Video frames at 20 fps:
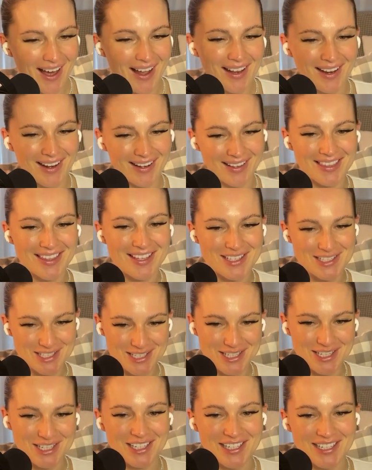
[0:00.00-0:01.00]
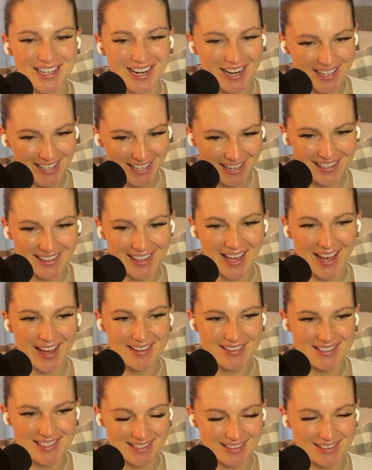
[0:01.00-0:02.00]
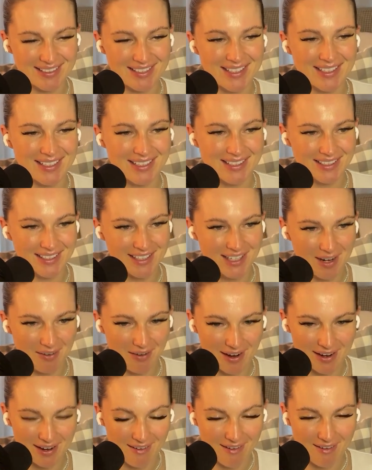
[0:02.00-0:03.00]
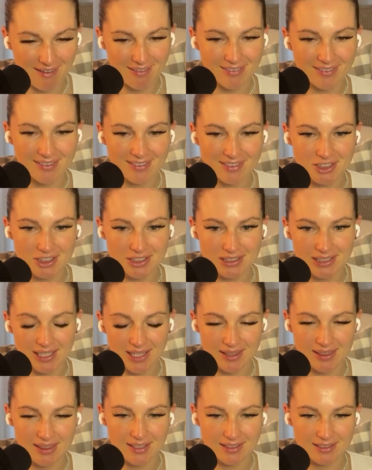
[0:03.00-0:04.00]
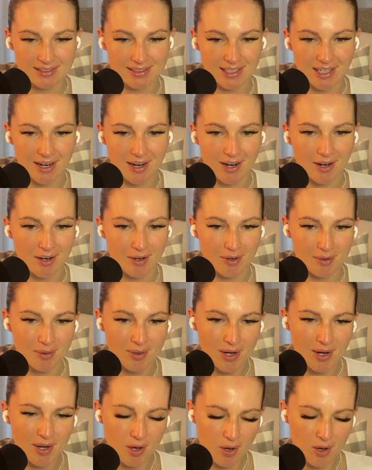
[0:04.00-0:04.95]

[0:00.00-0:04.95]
I like things done. I like the house clean. I can't just let things go.